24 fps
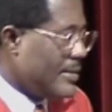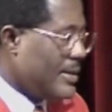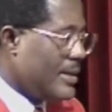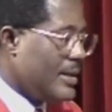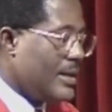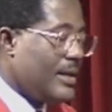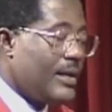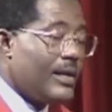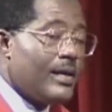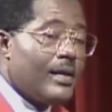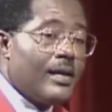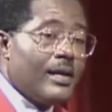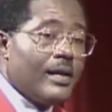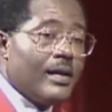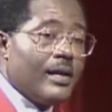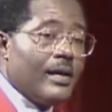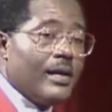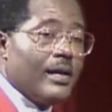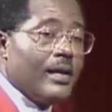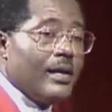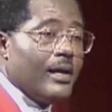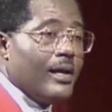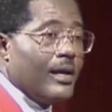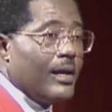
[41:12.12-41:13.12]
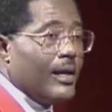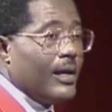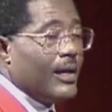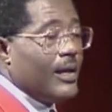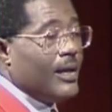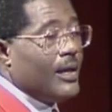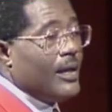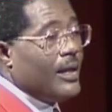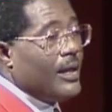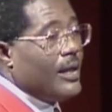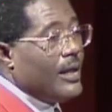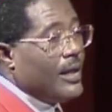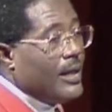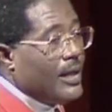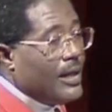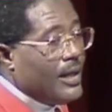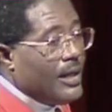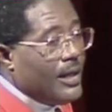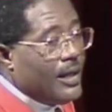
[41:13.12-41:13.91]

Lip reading: [no speech]